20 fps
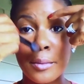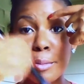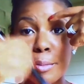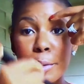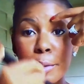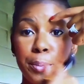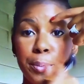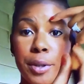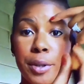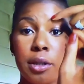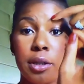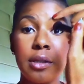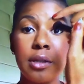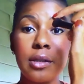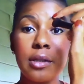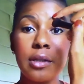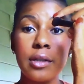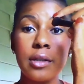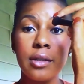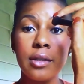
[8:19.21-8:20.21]
boop,
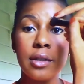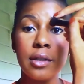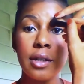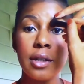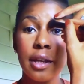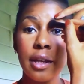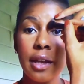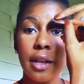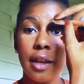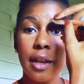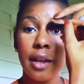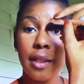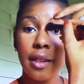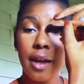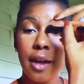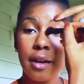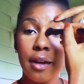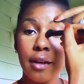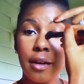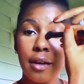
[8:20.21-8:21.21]
and
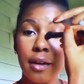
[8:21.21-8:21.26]
then